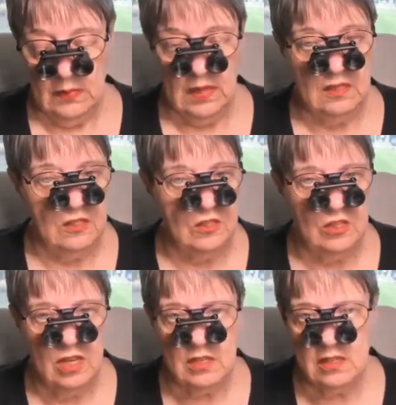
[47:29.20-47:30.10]
it's
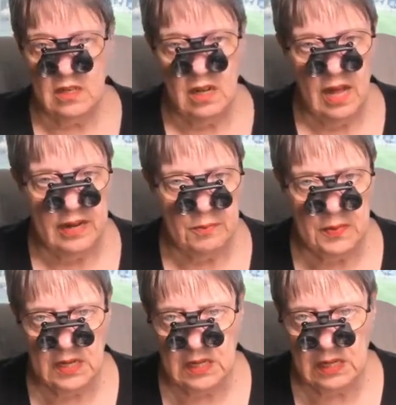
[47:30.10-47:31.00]
just a lot of
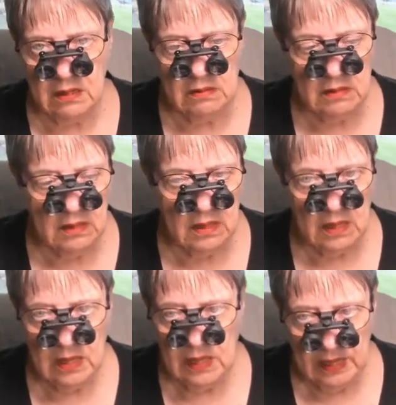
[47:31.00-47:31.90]
money.
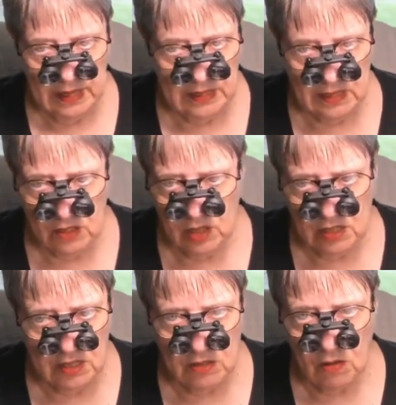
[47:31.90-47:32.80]
It's
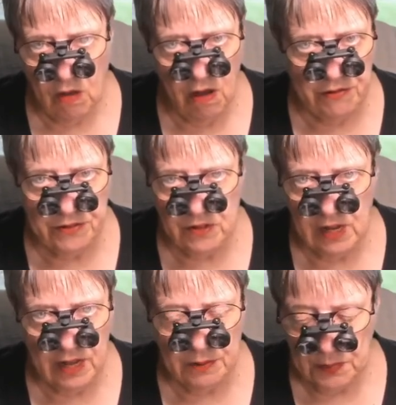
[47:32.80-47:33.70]
just an awful
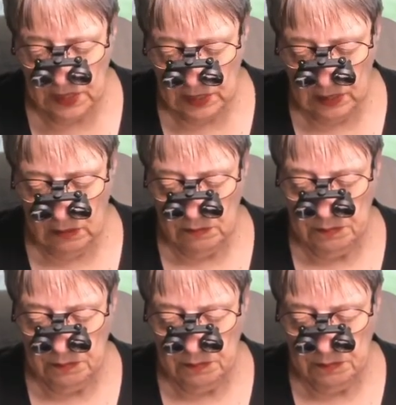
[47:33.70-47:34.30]
lot of money."